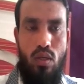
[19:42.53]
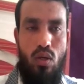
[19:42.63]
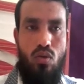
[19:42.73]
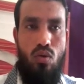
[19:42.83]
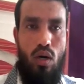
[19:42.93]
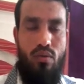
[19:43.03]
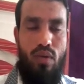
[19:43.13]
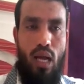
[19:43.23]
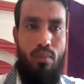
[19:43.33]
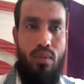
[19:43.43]
So what
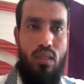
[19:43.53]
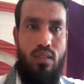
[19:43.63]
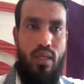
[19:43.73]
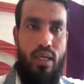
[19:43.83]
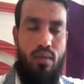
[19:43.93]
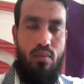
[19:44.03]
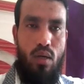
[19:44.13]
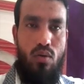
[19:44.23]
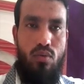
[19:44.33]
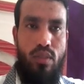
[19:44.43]
will happen, the second
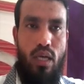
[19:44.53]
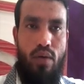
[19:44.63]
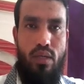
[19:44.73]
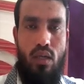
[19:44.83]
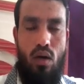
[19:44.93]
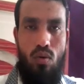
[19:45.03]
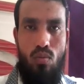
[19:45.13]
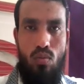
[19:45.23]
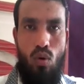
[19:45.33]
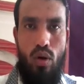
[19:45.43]
balloon which having now
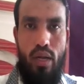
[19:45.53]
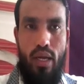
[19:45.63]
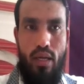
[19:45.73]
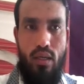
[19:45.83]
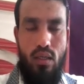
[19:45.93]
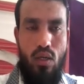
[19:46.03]
more air,